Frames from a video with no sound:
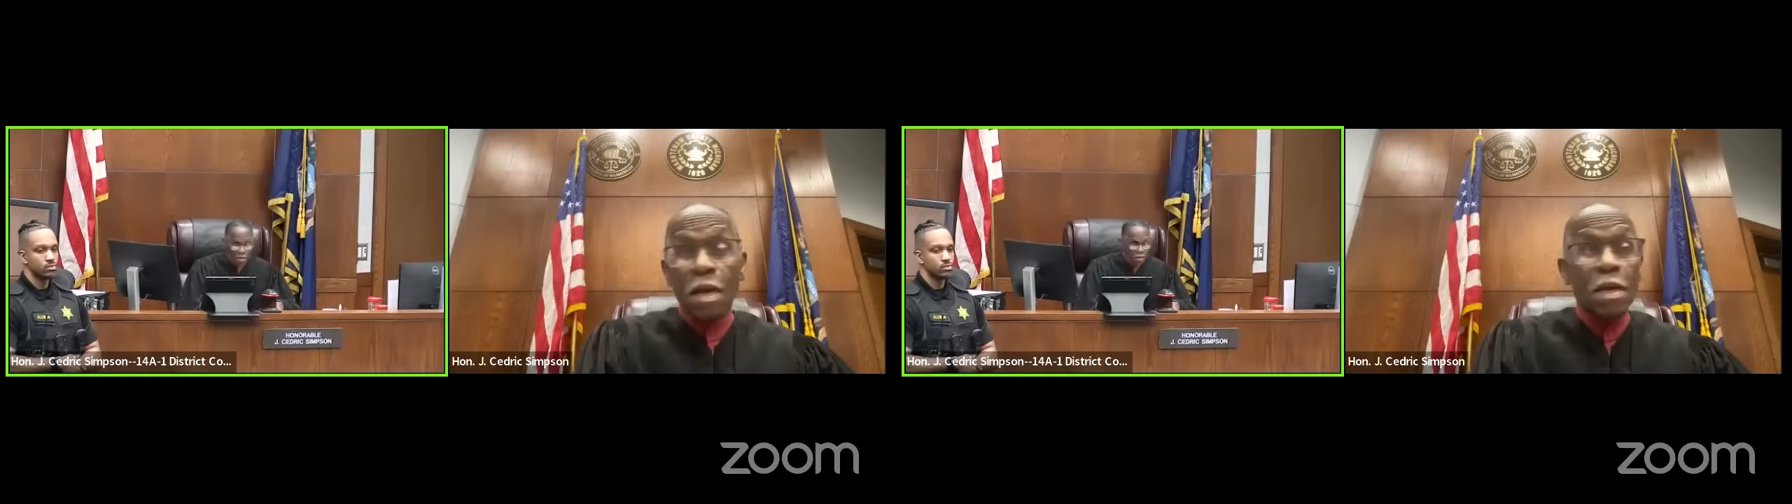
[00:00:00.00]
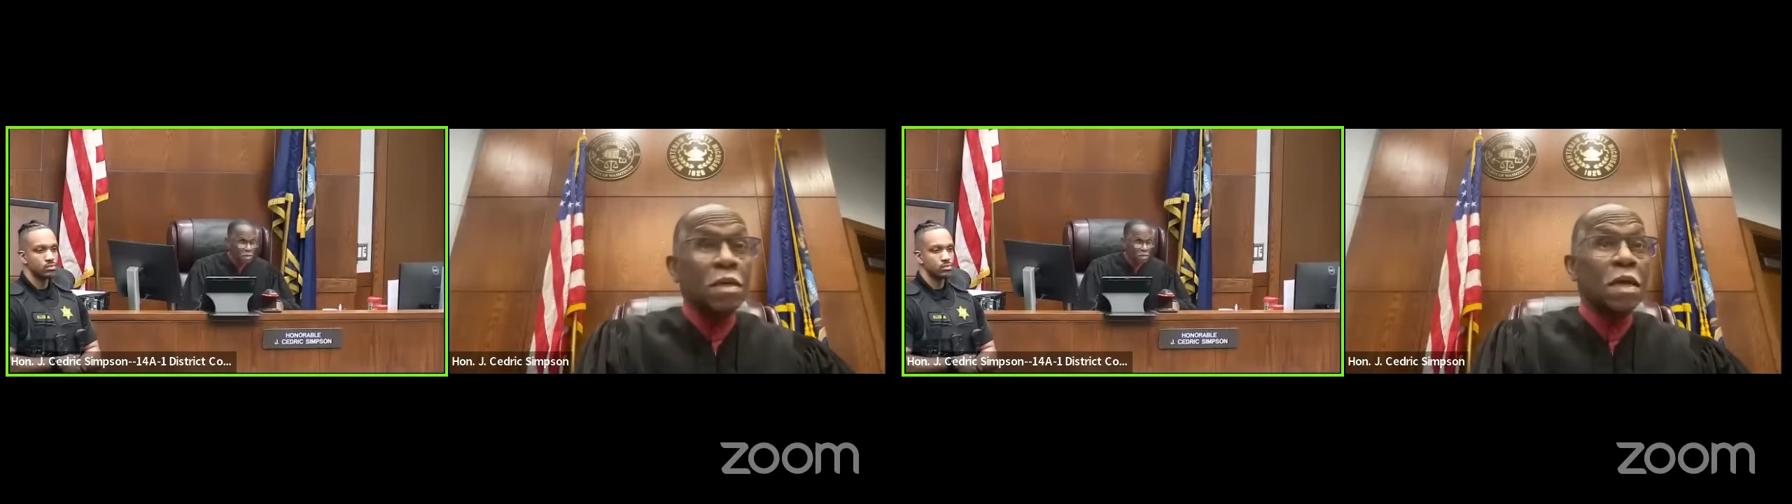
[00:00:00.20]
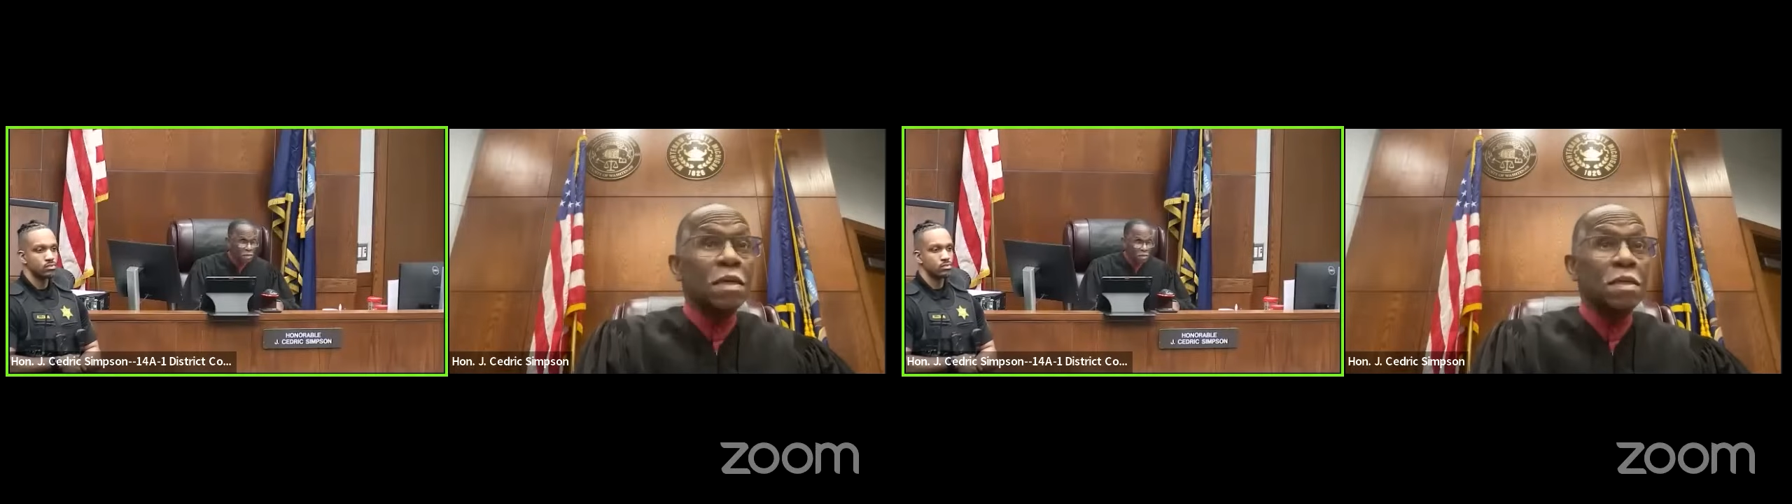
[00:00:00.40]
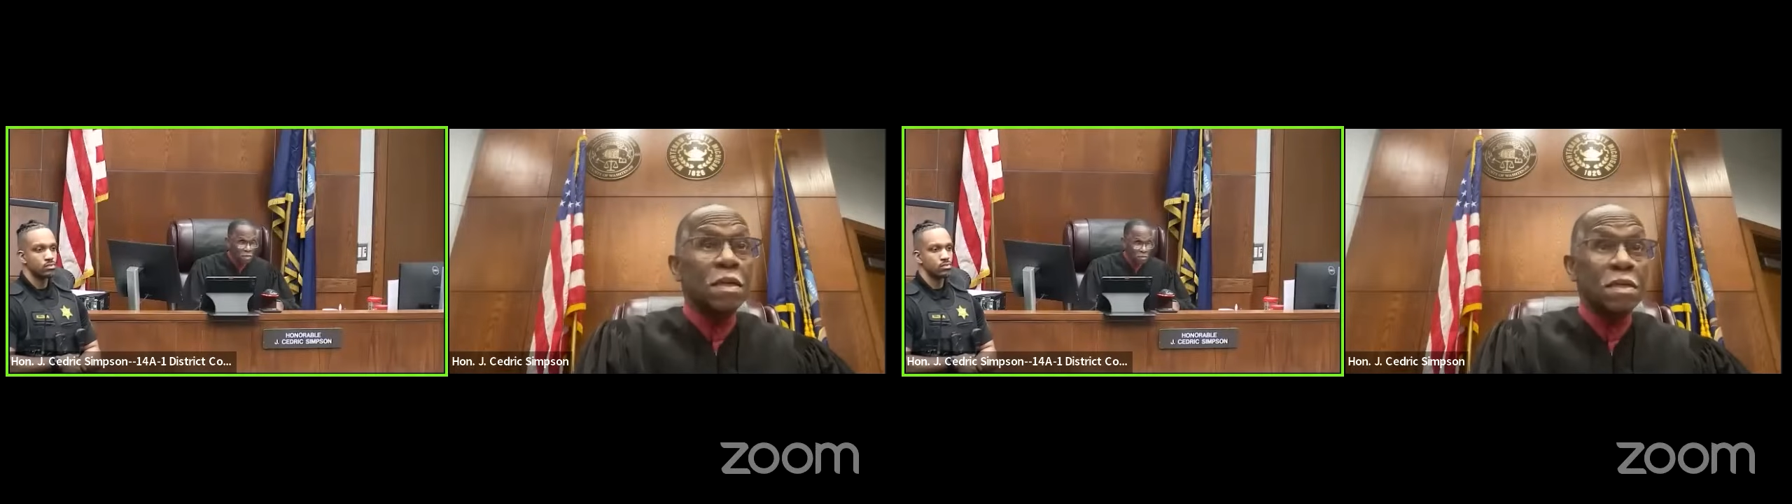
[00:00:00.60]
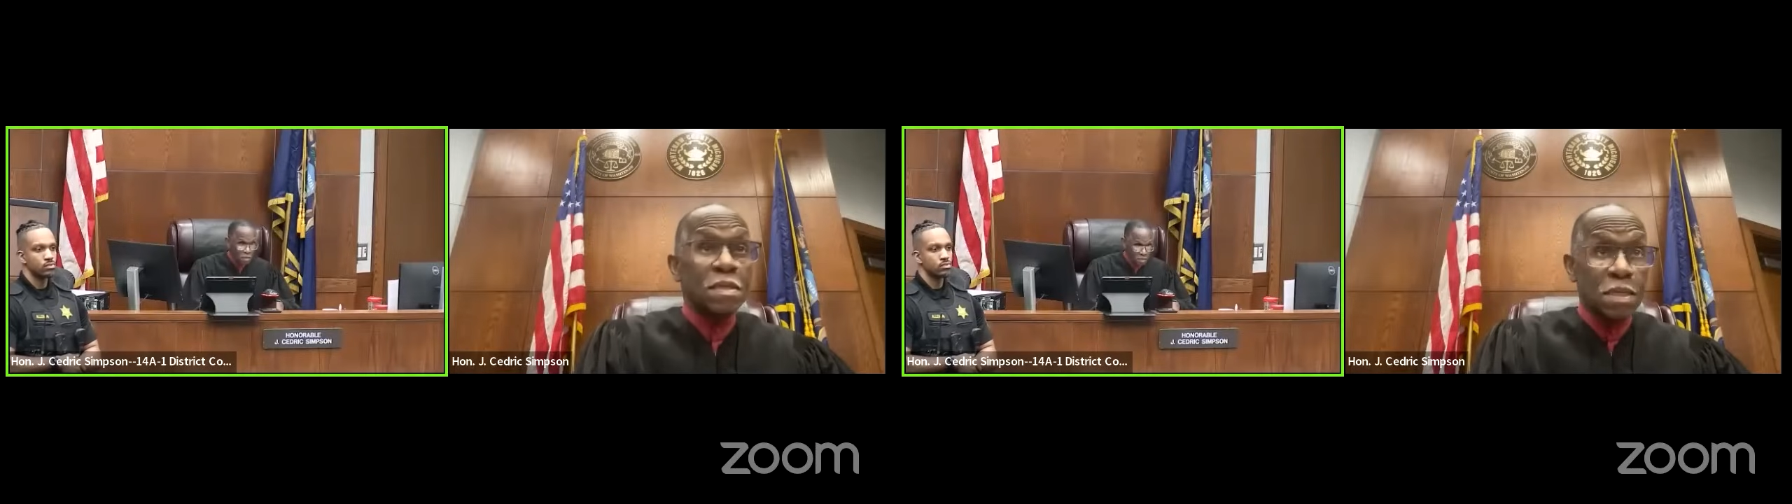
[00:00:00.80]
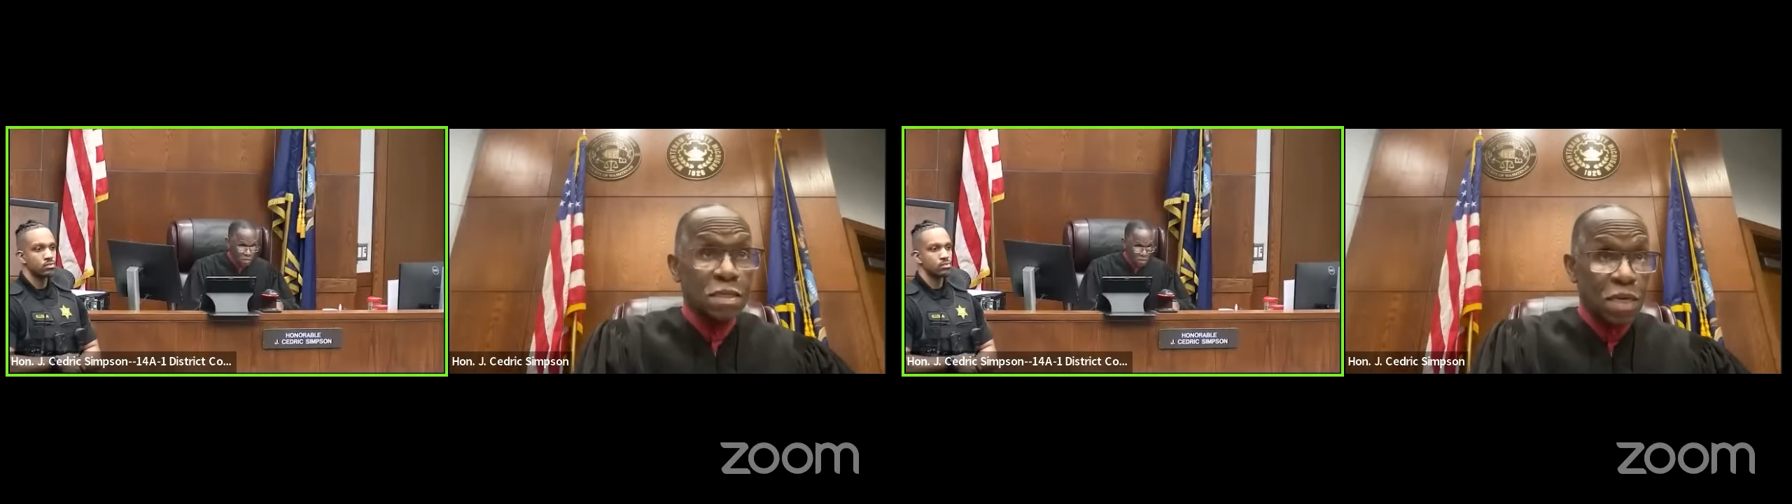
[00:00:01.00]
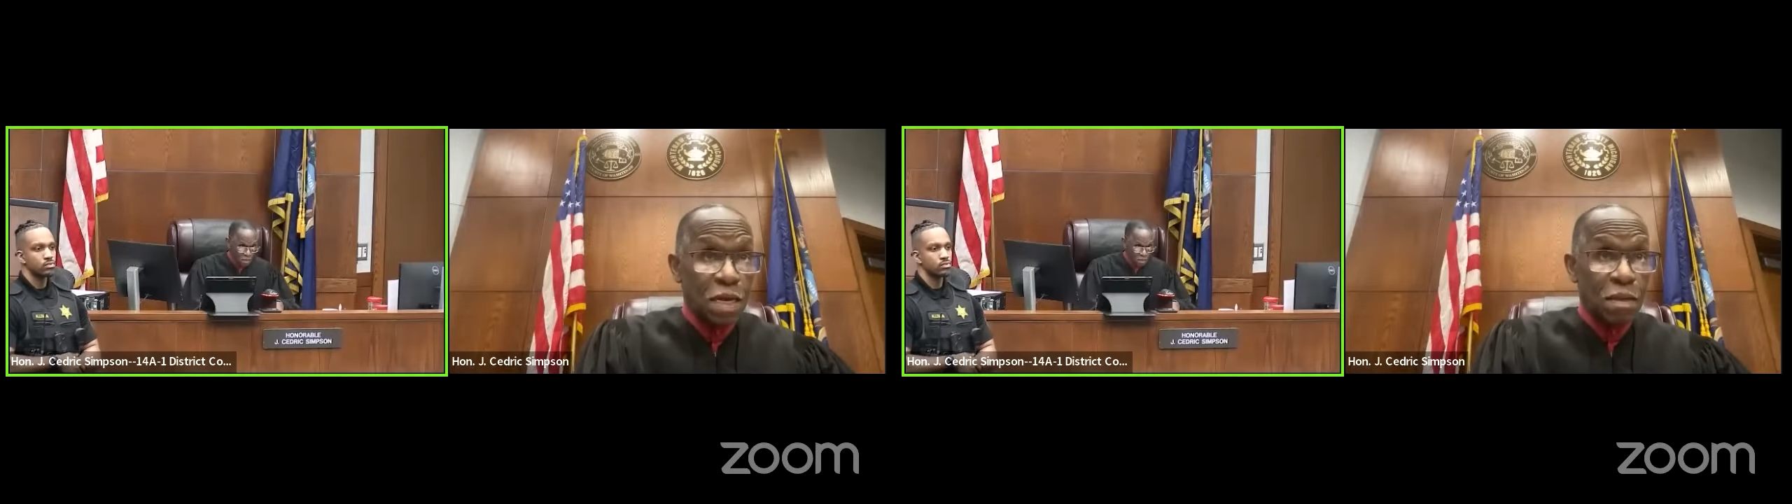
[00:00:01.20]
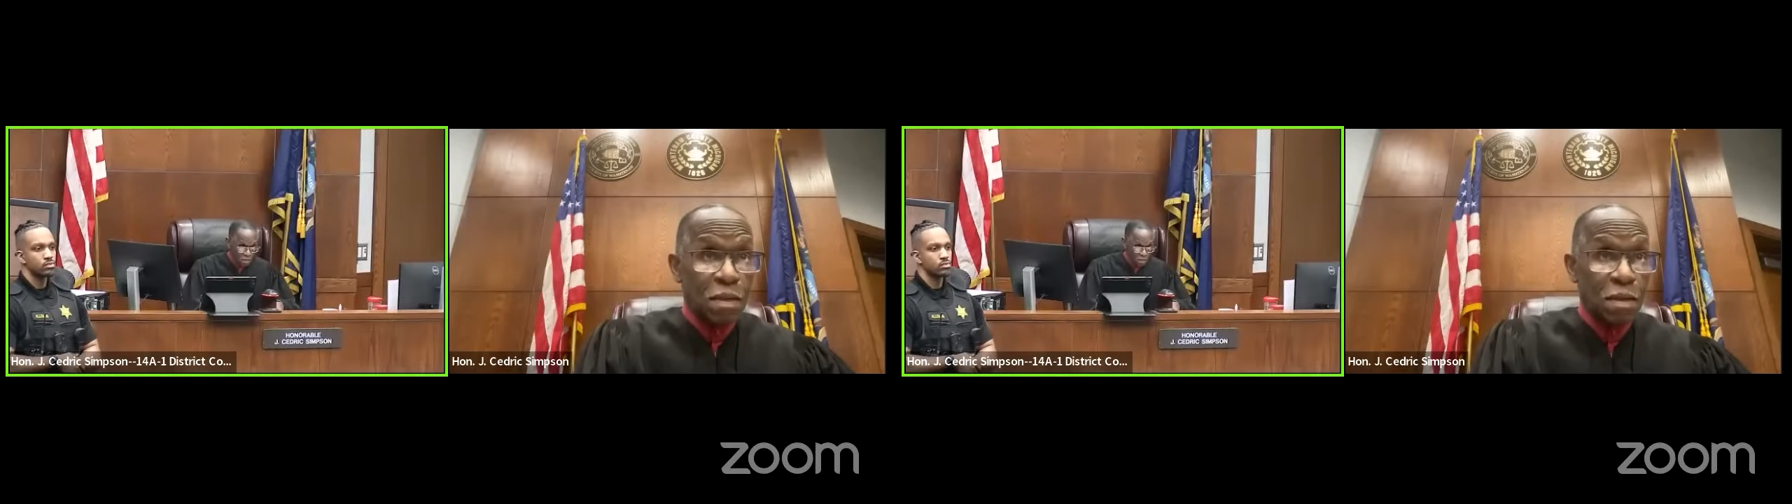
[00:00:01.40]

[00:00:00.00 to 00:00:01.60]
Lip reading: you get to the 16th.